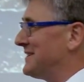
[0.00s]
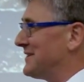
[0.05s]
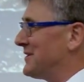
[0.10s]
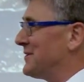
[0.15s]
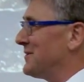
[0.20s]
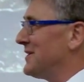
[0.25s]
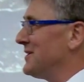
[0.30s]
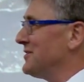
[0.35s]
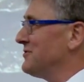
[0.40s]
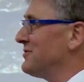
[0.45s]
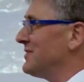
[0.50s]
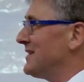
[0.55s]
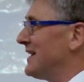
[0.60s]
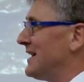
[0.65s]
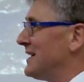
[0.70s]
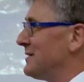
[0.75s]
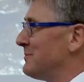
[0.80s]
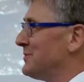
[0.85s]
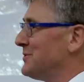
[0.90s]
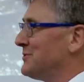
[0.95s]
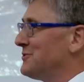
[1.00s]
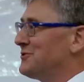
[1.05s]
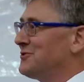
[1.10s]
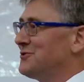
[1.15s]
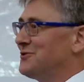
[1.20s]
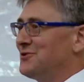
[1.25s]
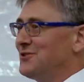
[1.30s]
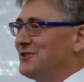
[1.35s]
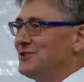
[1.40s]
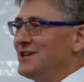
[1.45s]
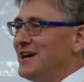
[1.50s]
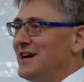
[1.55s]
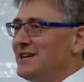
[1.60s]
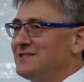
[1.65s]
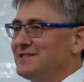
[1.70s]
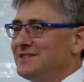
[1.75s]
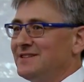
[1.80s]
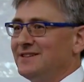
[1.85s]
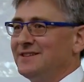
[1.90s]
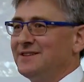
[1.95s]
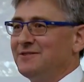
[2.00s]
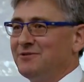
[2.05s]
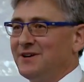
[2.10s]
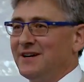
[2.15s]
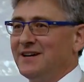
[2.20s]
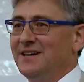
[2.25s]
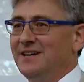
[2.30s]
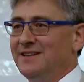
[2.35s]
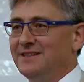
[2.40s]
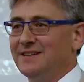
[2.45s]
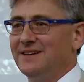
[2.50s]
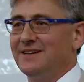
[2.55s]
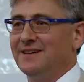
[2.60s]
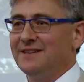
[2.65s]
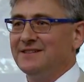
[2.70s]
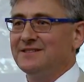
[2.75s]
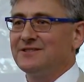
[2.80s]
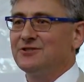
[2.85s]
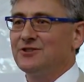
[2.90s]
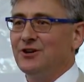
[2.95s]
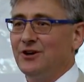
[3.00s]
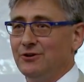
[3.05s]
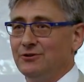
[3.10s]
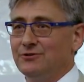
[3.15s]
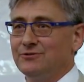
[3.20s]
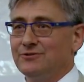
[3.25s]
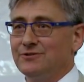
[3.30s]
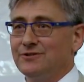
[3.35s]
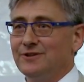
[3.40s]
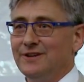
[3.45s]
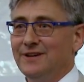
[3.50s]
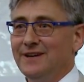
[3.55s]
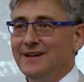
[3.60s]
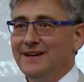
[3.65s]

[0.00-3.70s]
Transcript: You know, 100 animals suggest that the vaquita is toast.